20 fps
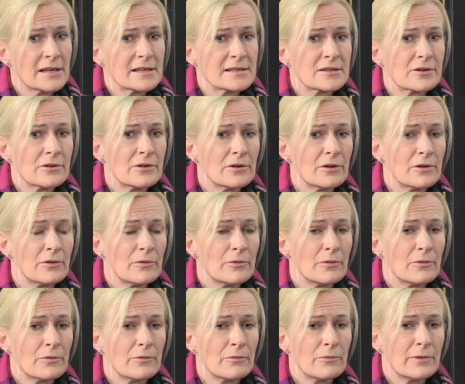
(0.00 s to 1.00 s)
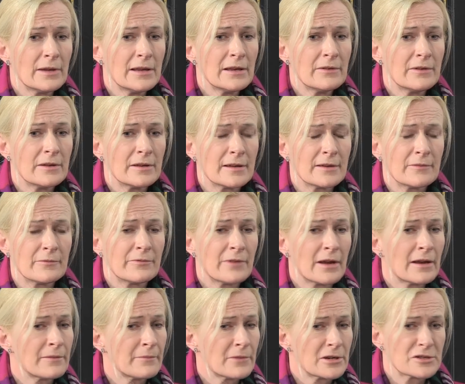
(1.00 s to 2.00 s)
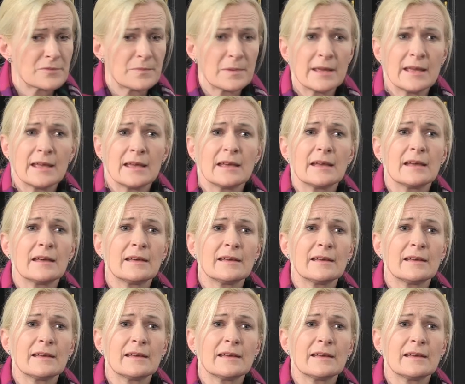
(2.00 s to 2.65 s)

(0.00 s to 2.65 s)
So we'd very much be,